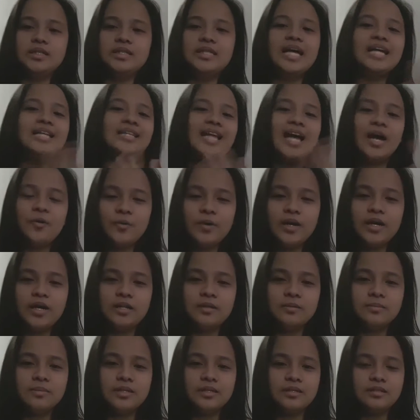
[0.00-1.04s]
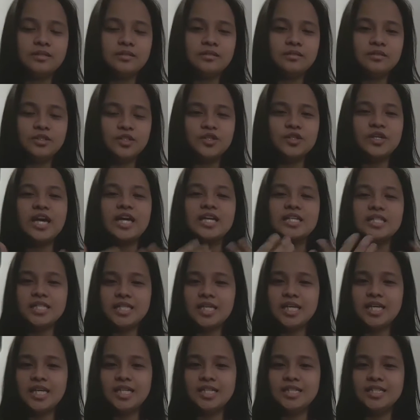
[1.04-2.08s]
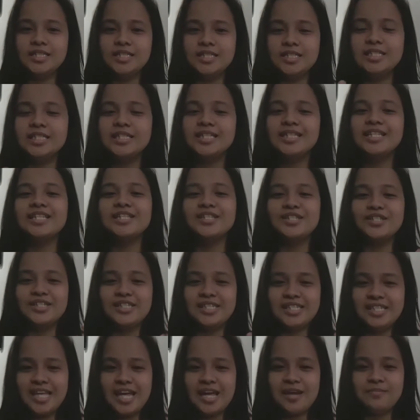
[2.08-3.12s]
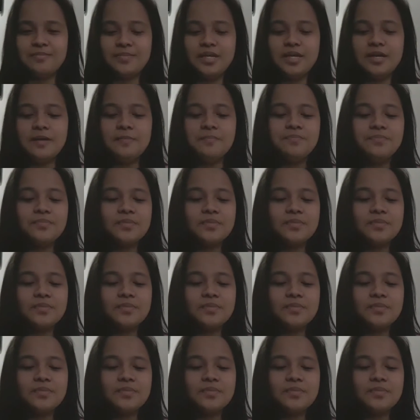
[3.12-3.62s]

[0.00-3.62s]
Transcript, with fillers: not that well, but you guys can still understand me.